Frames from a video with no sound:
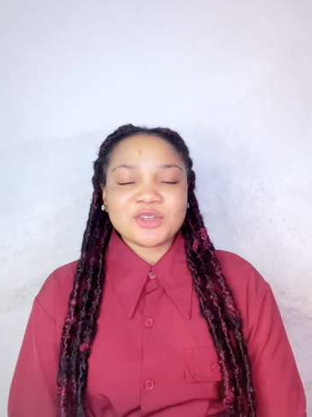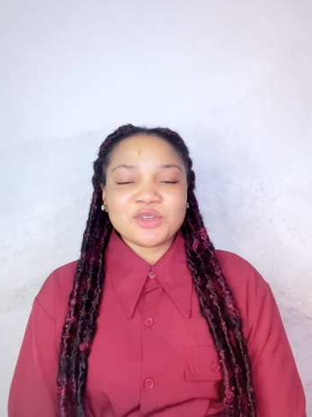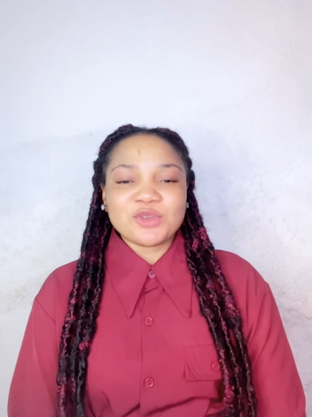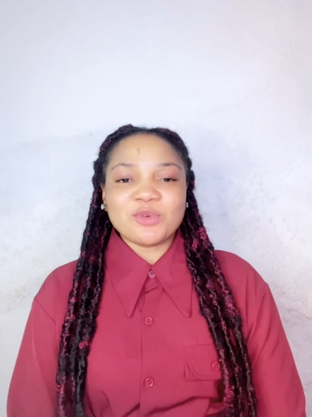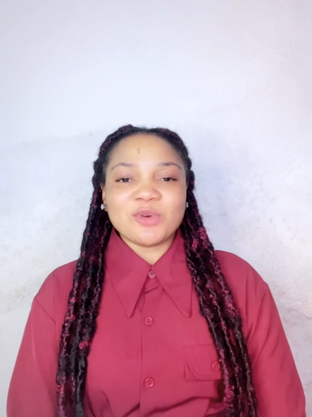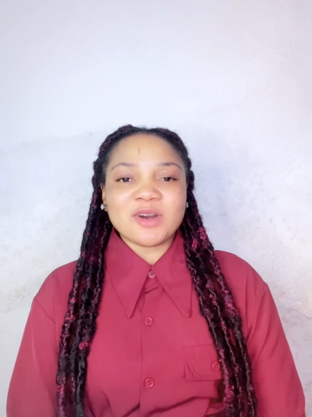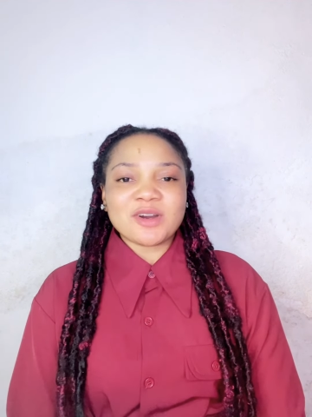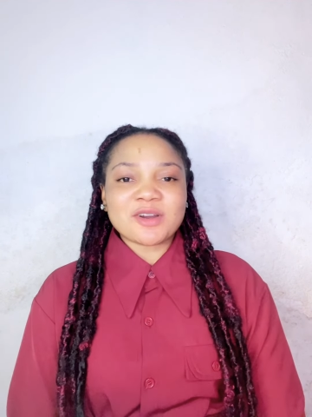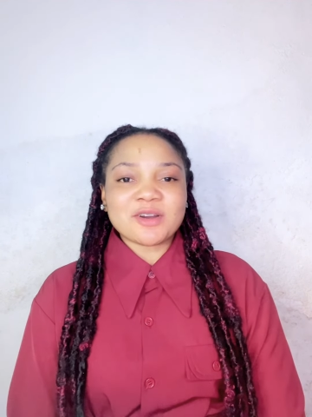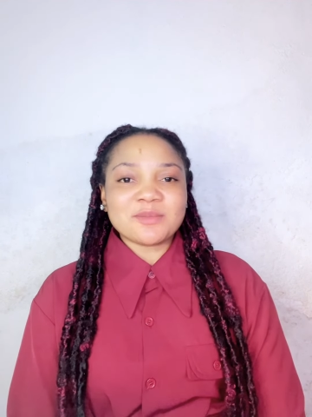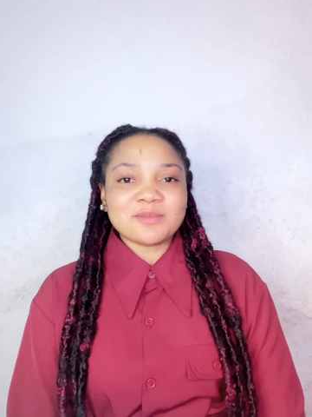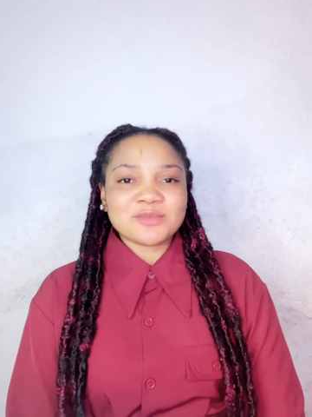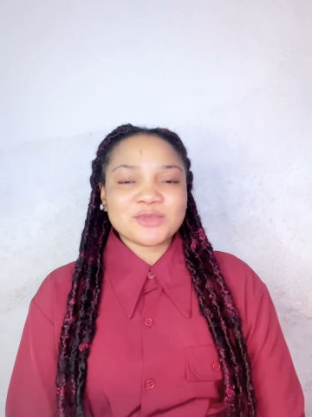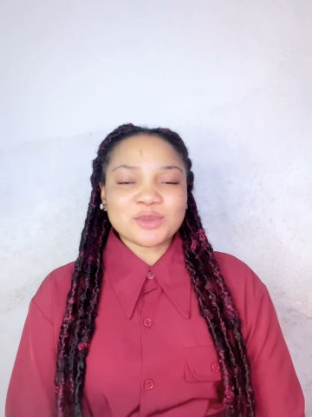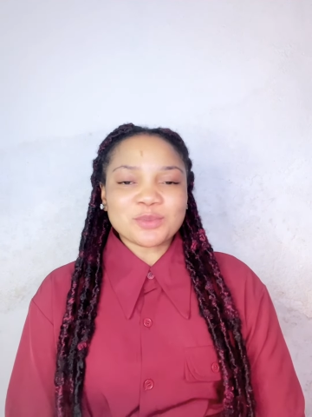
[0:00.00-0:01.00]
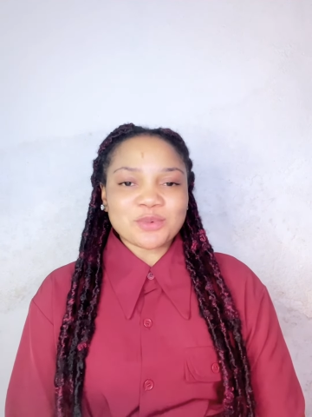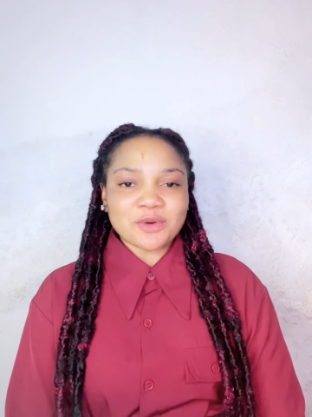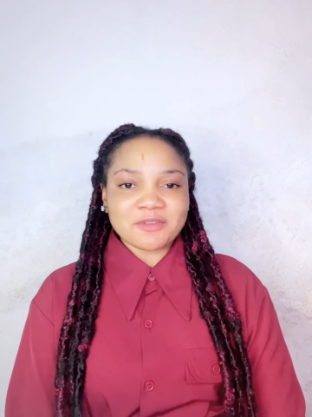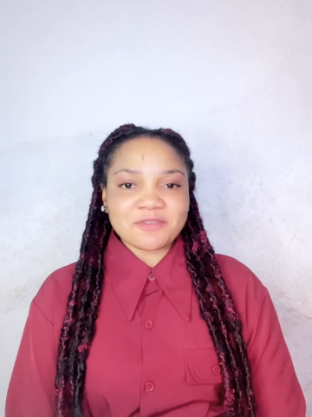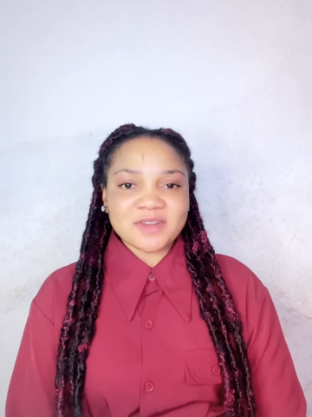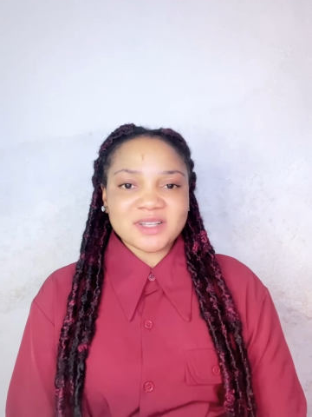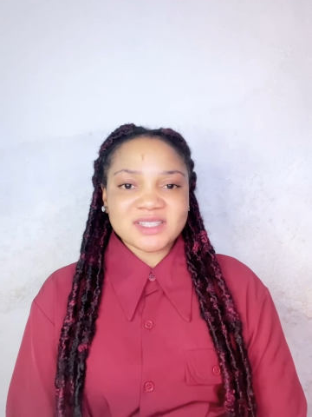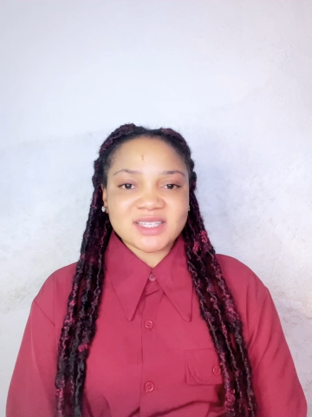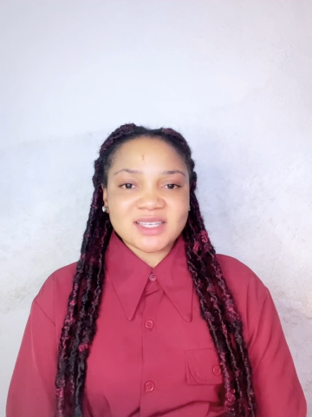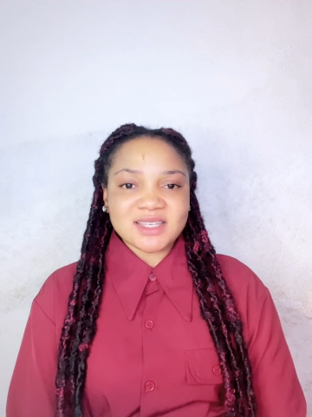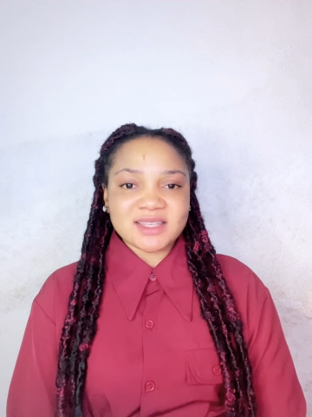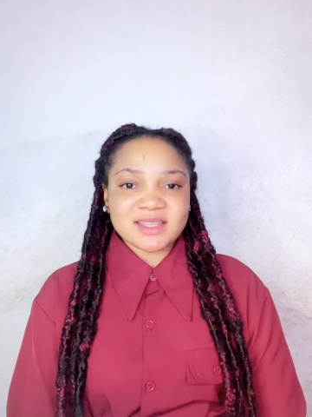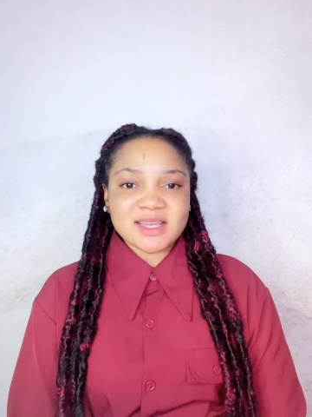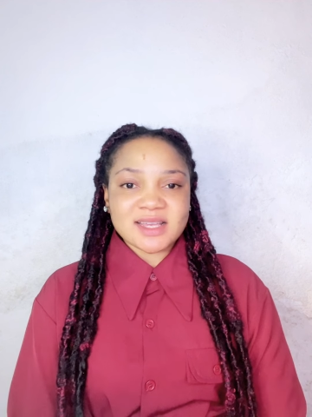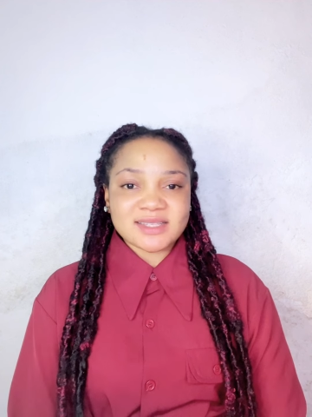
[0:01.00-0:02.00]
You're welcome to Prophetic
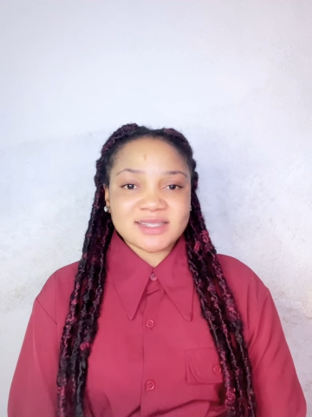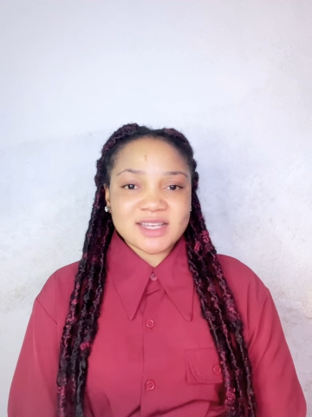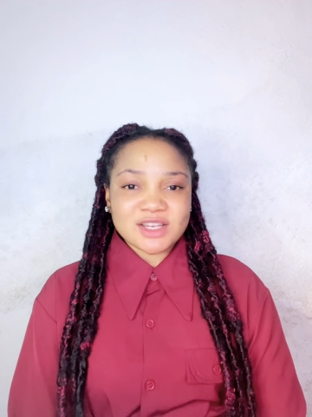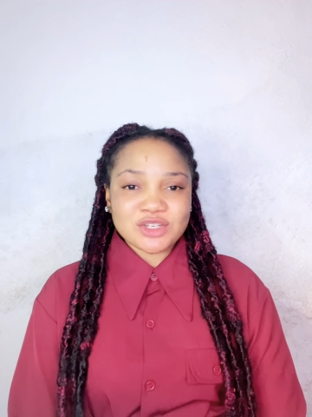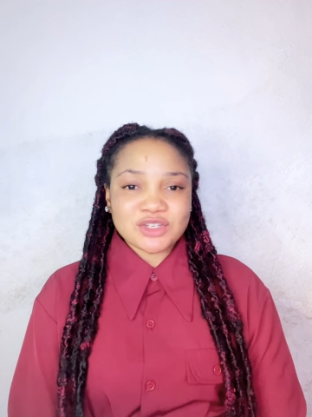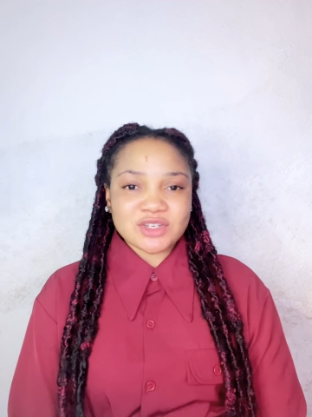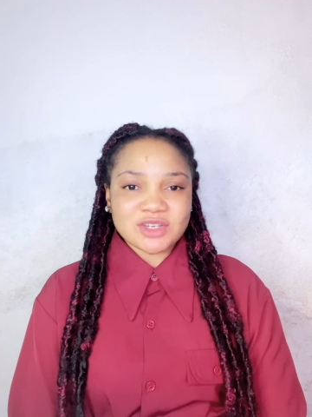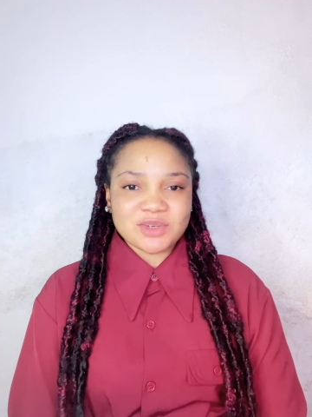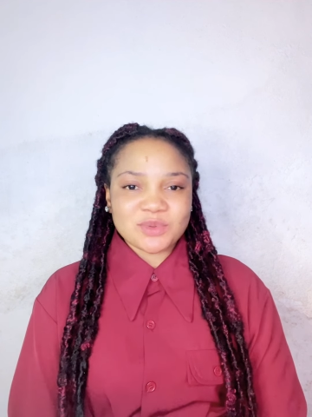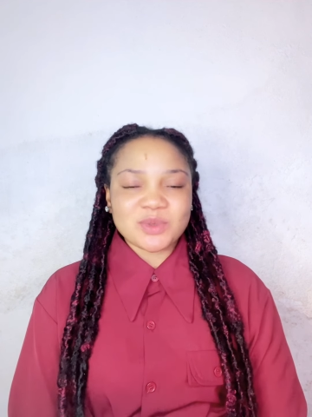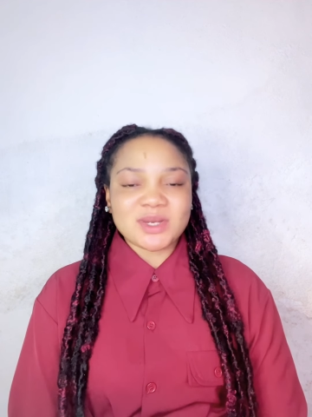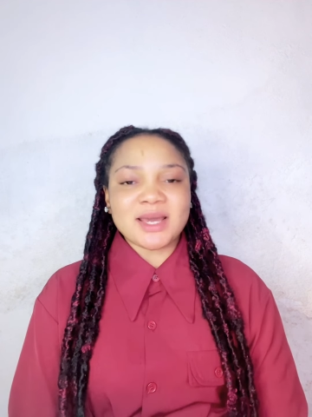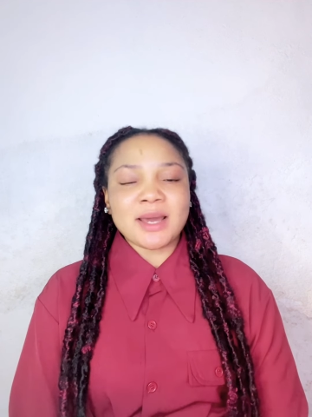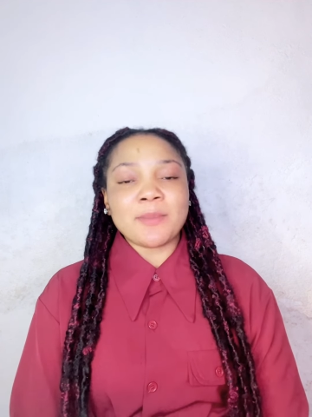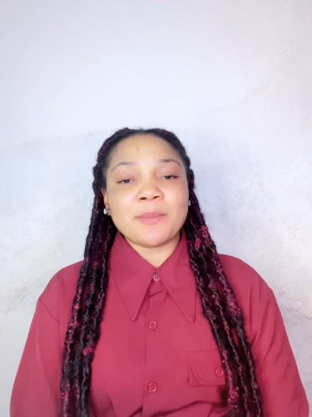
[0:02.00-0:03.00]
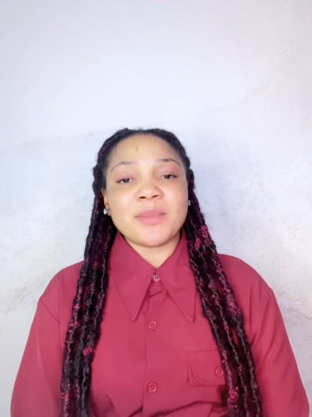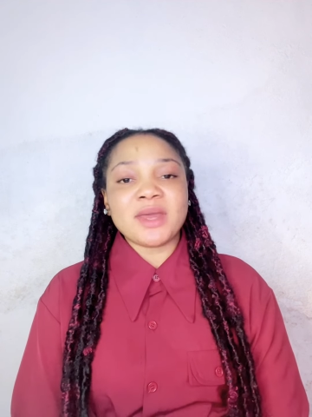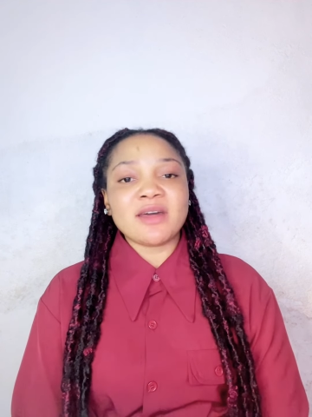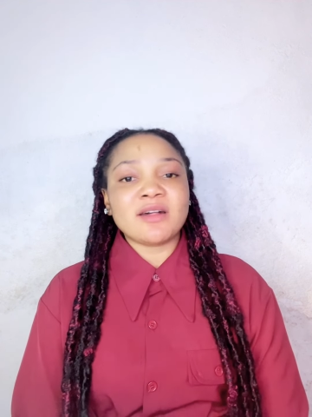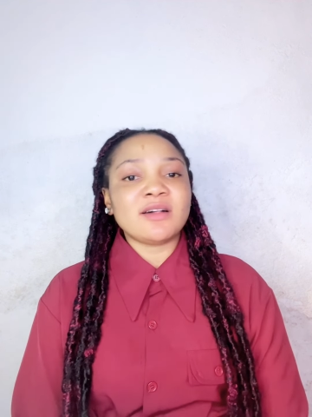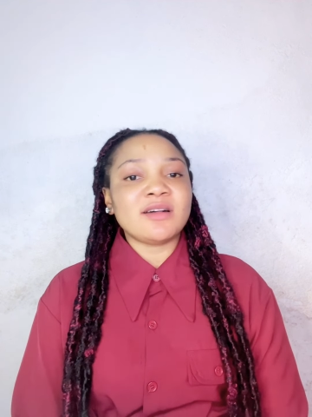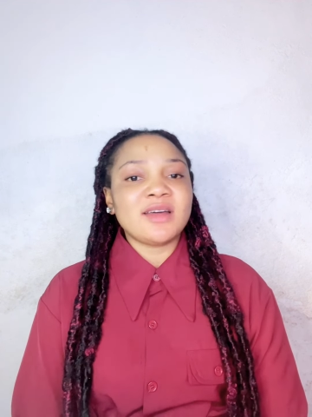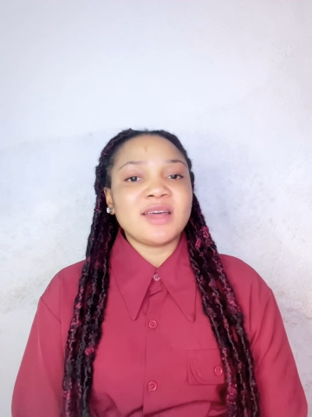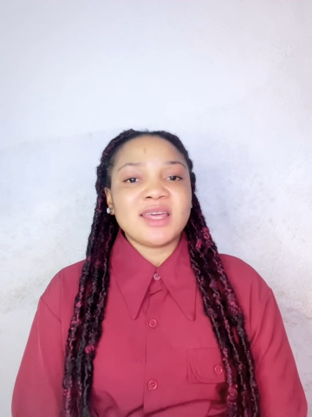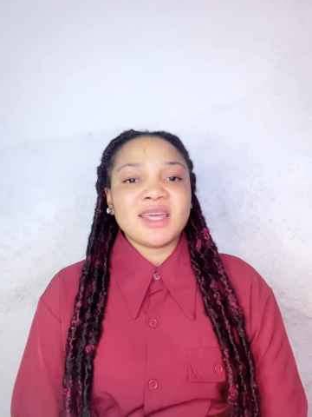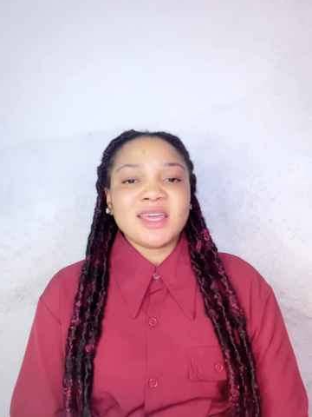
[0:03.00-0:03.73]
Intercession with Armelle.